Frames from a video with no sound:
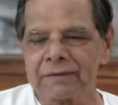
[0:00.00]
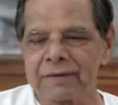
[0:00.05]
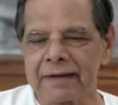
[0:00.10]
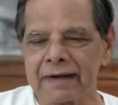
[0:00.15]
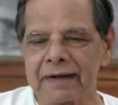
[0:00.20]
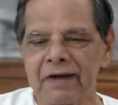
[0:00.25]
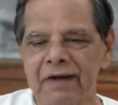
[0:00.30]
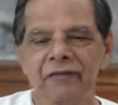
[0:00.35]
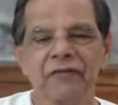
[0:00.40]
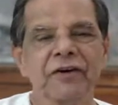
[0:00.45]

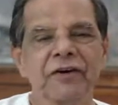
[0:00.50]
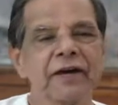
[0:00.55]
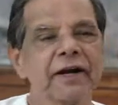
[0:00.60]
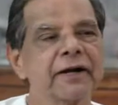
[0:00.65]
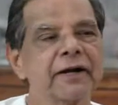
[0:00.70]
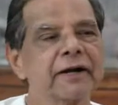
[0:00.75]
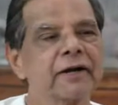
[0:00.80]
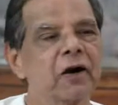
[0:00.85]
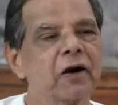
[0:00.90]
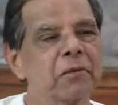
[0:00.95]
That
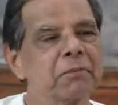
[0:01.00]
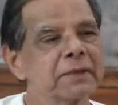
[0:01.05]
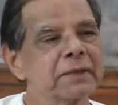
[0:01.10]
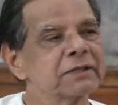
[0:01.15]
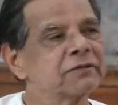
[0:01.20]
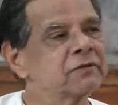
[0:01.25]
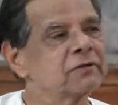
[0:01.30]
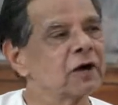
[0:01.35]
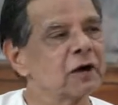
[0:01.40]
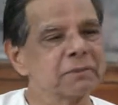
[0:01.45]
inferiority
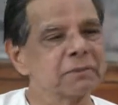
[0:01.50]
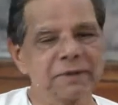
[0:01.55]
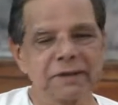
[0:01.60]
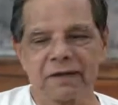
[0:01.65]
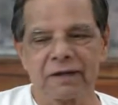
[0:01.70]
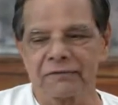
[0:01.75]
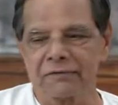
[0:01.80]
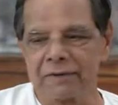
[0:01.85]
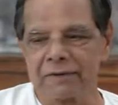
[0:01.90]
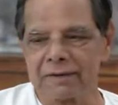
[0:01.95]
complex will not be
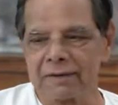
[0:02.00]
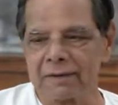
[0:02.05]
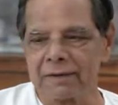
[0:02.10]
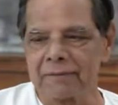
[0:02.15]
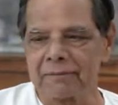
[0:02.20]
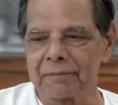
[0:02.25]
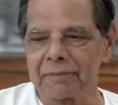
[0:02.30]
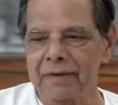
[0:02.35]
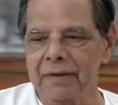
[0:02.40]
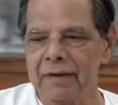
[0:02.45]
there for
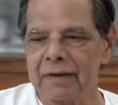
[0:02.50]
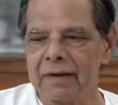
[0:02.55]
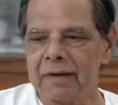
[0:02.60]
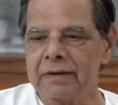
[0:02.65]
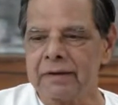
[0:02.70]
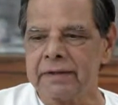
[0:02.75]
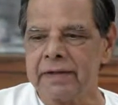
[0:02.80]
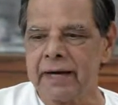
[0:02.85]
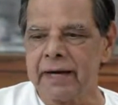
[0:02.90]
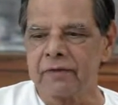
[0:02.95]
them.
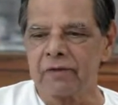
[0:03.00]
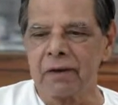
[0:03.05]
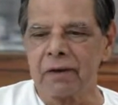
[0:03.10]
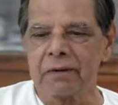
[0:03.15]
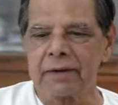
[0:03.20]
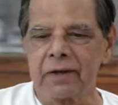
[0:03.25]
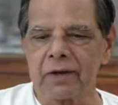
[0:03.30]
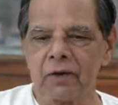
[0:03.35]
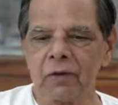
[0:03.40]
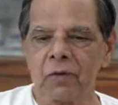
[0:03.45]
It
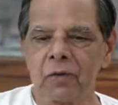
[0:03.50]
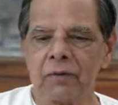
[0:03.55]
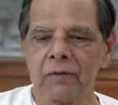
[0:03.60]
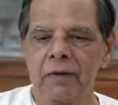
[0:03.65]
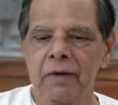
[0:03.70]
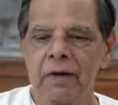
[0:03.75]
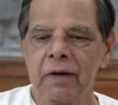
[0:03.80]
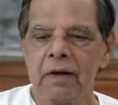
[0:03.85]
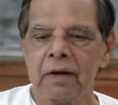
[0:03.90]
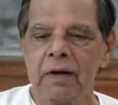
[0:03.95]
will
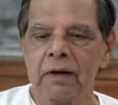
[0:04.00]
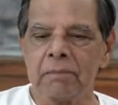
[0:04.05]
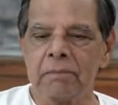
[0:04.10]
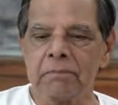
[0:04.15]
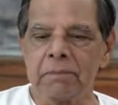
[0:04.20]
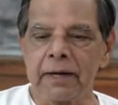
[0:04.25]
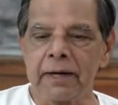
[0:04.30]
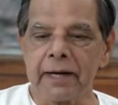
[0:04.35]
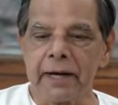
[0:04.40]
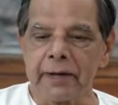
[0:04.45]
give
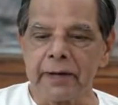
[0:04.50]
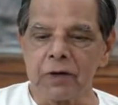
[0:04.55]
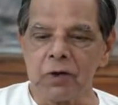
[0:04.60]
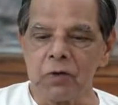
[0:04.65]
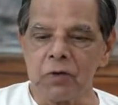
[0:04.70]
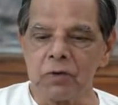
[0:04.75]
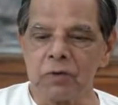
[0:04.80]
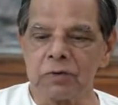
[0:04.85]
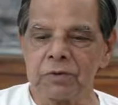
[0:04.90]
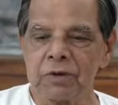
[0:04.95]

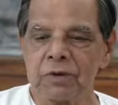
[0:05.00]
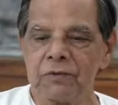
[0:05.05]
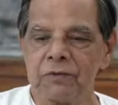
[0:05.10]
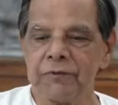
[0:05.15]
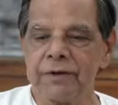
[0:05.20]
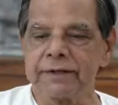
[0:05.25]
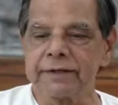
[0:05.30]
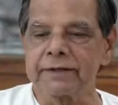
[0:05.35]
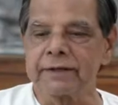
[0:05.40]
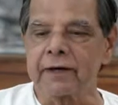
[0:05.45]
plenitude
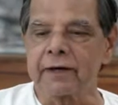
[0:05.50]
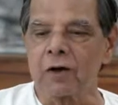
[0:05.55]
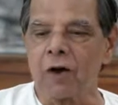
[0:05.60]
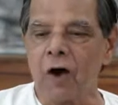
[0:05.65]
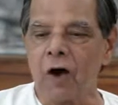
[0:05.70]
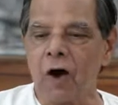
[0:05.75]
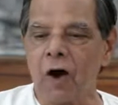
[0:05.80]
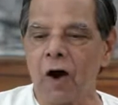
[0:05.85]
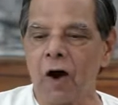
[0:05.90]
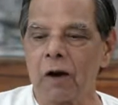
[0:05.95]
which
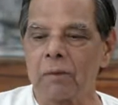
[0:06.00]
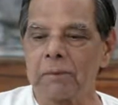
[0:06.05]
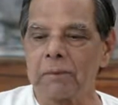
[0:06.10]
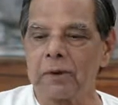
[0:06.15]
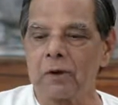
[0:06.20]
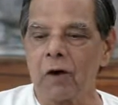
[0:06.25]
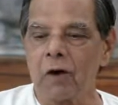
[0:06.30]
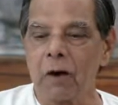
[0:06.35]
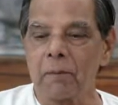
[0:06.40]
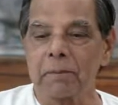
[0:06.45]
cannot
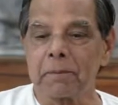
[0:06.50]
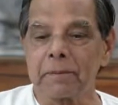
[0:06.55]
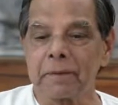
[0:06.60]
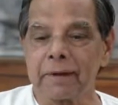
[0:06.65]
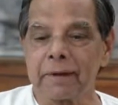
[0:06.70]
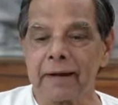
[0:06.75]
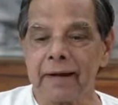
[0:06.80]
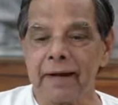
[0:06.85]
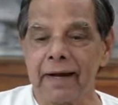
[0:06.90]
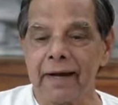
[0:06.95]
be
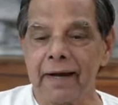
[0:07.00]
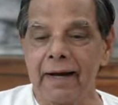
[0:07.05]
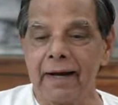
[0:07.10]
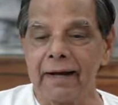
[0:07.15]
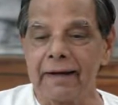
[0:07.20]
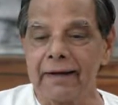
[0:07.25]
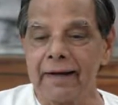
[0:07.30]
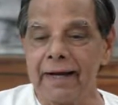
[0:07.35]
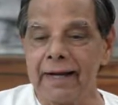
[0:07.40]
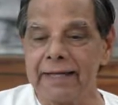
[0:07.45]

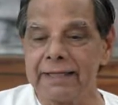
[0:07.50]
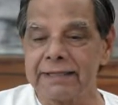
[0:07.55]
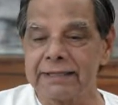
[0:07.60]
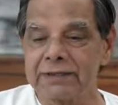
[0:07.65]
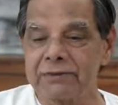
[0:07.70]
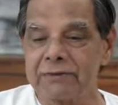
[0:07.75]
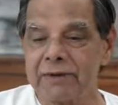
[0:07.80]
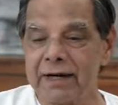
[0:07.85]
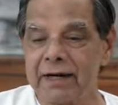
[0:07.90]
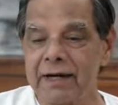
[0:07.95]
obtained
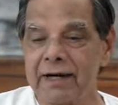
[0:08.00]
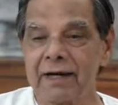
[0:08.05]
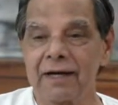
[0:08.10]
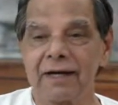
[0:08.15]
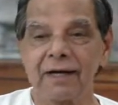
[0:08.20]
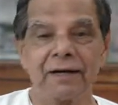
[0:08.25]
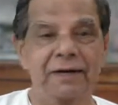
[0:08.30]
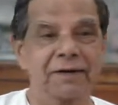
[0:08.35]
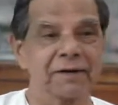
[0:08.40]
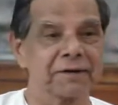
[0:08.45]

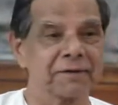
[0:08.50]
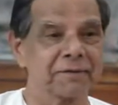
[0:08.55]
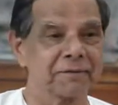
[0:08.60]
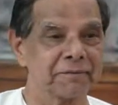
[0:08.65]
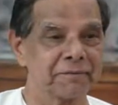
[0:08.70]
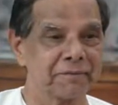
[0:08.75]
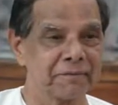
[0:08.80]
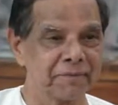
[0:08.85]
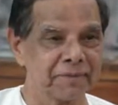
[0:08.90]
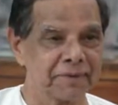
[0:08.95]
elsewhere
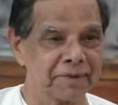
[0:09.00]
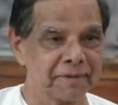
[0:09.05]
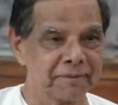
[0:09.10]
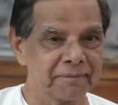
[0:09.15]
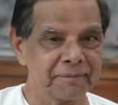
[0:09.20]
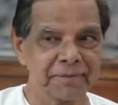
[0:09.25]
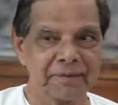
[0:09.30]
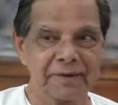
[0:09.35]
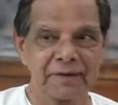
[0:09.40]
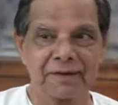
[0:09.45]

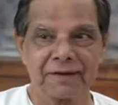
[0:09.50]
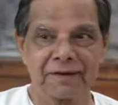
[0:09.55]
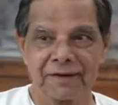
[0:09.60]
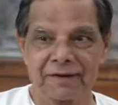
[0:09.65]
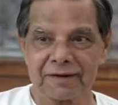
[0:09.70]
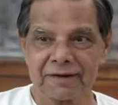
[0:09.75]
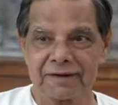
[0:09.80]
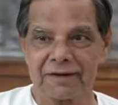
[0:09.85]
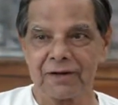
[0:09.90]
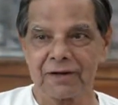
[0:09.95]

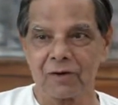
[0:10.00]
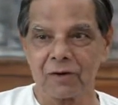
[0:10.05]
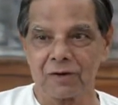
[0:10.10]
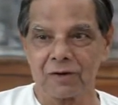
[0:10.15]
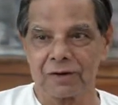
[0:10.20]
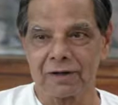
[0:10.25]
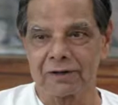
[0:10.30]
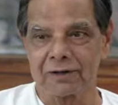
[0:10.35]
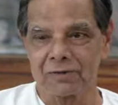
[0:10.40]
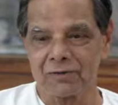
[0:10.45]
here
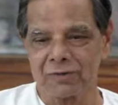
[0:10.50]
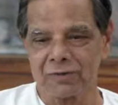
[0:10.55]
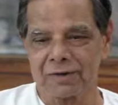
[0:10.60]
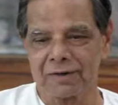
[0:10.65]
on earth.